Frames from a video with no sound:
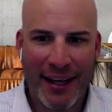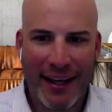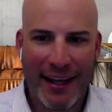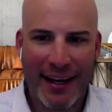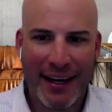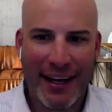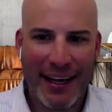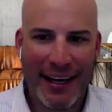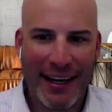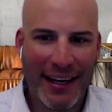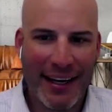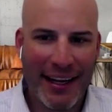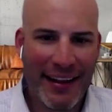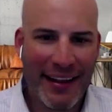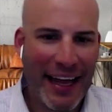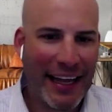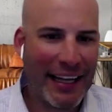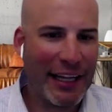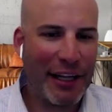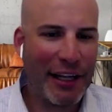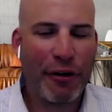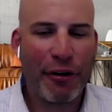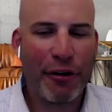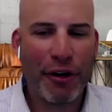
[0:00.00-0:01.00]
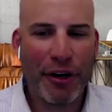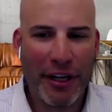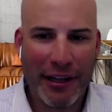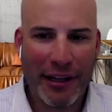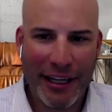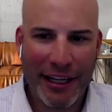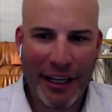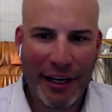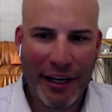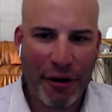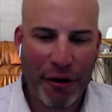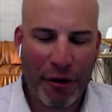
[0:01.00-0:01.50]
And that
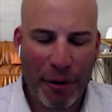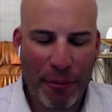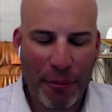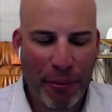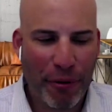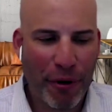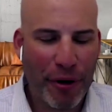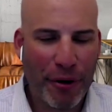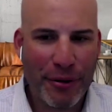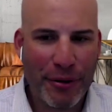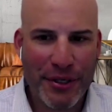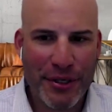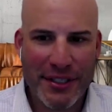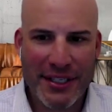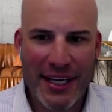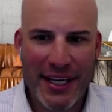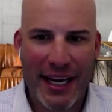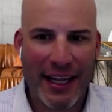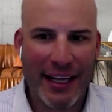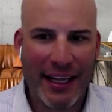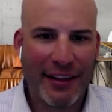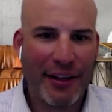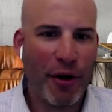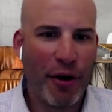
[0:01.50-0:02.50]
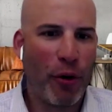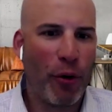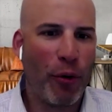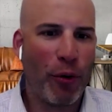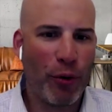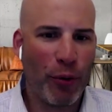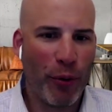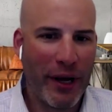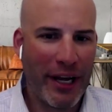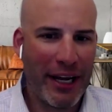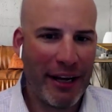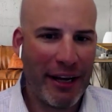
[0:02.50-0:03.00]
linear approach is kind of like the
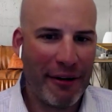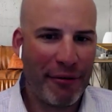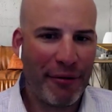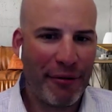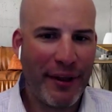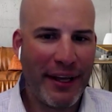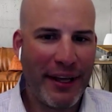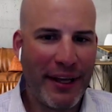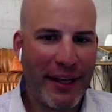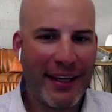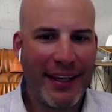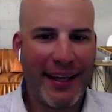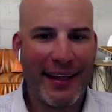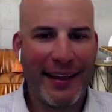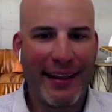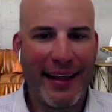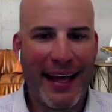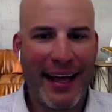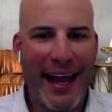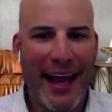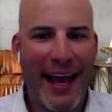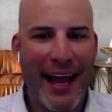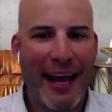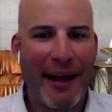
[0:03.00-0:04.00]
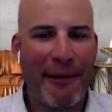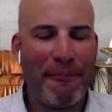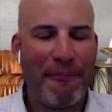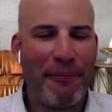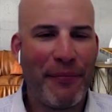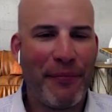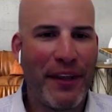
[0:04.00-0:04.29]
old way of thinking that,